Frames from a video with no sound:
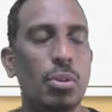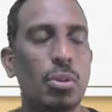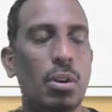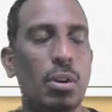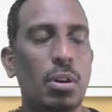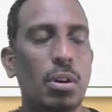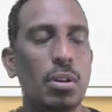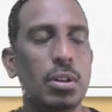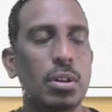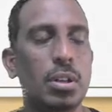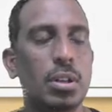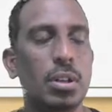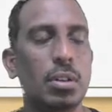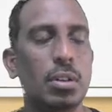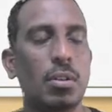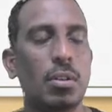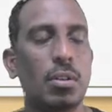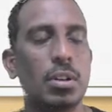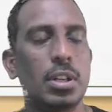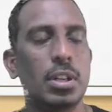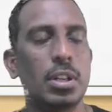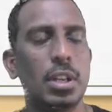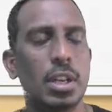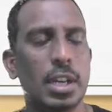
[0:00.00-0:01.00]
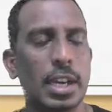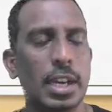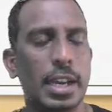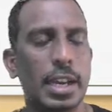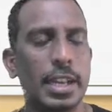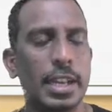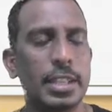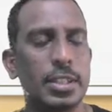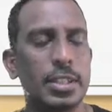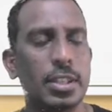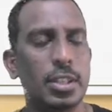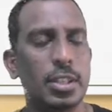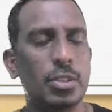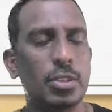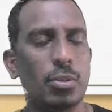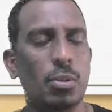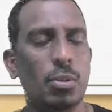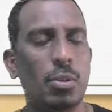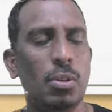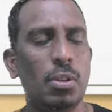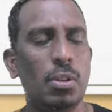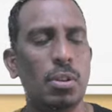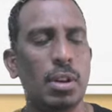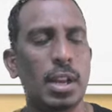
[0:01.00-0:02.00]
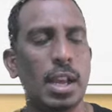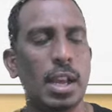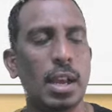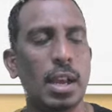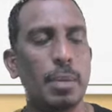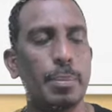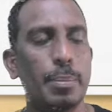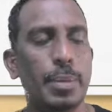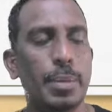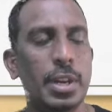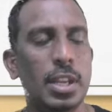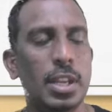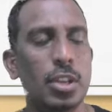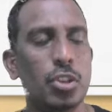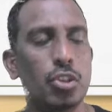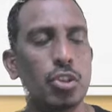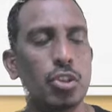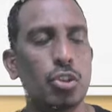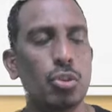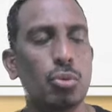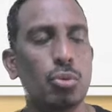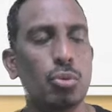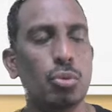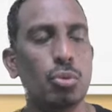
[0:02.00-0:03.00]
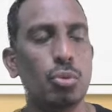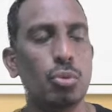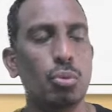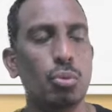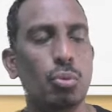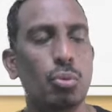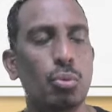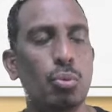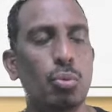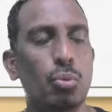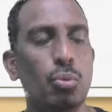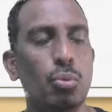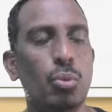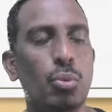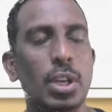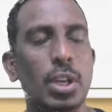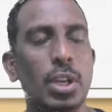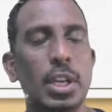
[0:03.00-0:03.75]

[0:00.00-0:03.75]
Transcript: heart cardiac arrest, these all are happening due to,